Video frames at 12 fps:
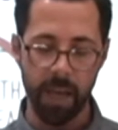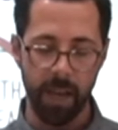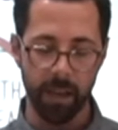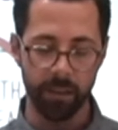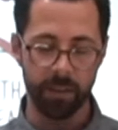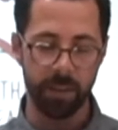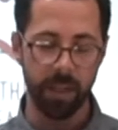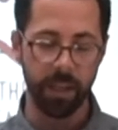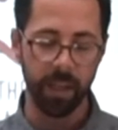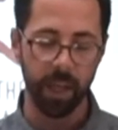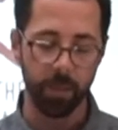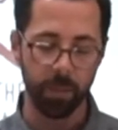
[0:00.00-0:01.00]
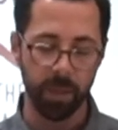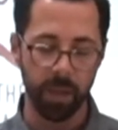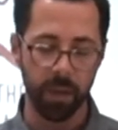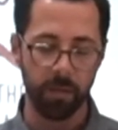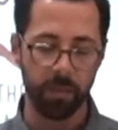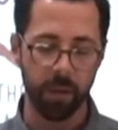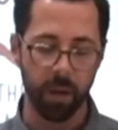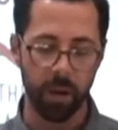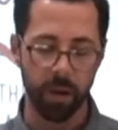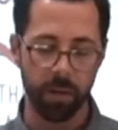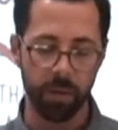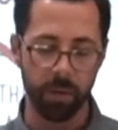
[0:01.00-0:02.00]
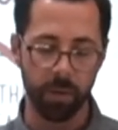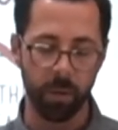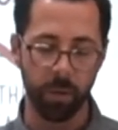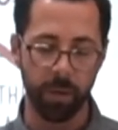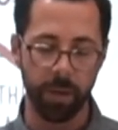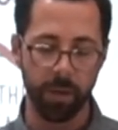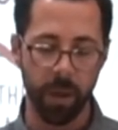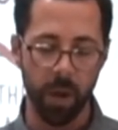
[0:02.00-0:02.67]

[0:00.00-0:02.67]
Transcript: and said to him, "Give God the glory.